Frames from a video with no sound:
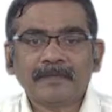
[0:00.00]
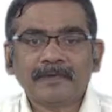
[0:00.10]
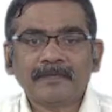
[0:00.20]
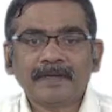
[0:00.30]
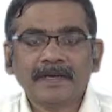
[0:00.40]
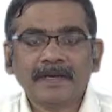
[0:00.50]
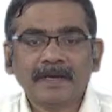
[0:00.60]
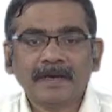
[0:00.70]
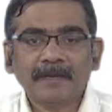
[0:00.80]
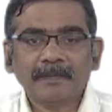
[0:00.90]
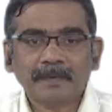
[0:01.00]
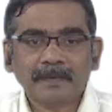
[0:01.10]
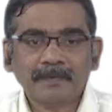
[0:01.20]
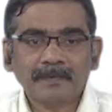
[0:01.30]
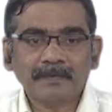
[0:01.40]
are very hard
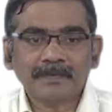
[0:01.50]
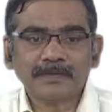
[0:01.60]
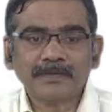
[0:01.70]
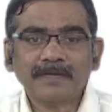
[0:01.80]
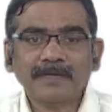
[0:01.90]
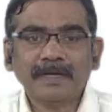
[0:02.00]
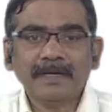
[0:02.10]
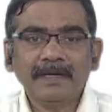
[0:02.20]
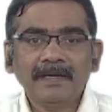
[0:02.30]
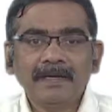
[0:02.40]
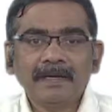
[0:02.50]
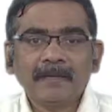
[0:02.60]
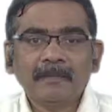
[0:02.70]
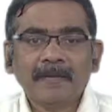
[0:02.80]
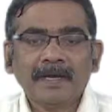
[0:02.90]
problems to solve.
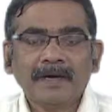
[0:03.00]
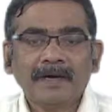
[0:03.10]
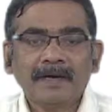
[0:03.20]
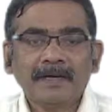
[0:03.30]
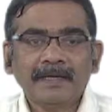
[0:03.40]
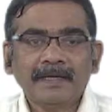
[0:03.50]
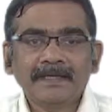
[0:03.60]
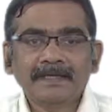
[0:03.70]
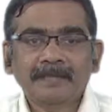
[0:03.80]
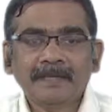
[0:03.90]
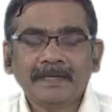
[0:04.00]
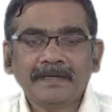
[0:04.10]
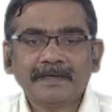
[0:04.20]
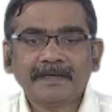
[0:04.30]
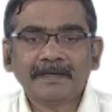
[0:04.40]
By hard, it is meant
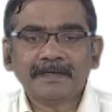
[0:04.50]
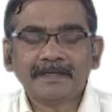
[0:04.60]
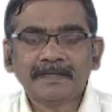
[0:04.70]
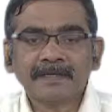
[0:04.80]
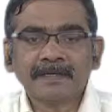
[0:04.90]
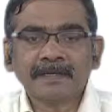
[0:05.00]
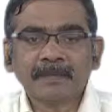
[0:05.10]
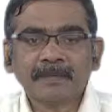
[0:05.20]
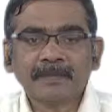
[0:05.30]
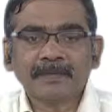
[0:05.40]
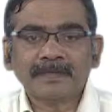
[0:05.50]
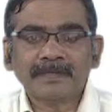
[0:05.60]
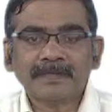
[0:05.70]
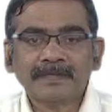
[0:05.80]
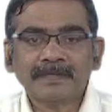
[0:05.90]
that
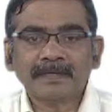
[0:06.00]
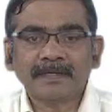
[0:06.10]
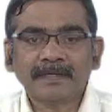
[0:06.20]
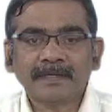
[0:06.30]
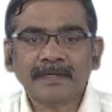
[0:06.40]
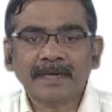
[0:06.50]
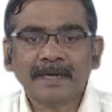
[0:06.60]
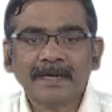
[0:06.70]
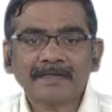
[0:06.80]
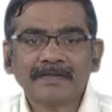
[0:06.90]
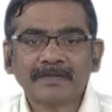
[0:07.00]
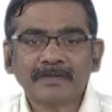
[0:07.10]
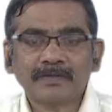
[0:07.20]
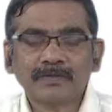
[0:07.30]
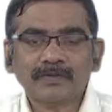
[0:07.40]
computers lacks
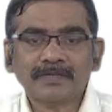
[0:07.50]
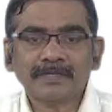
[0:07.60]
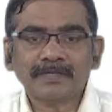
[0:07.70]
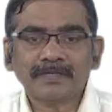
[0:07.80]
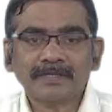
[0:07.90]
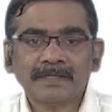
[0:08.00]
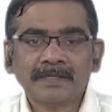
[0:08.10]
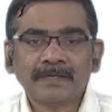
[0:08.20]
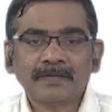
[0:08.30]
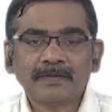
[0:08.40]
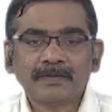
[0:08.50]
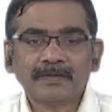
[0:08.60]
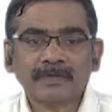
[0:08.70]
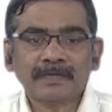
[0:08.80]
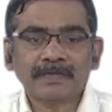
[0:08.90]
resources to
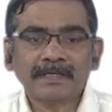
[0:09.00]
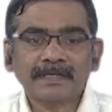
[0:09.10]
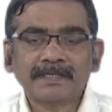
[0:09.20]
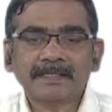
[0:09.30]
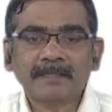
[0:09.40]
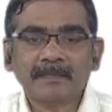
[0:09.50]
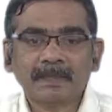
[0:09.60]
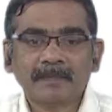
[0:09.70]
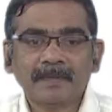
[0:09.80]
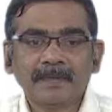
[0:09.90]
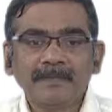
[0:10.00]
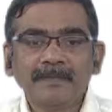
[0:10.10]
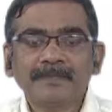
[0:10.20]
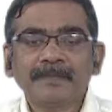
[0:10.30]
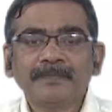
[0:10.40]
solve these
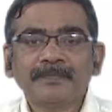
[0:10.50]
problems.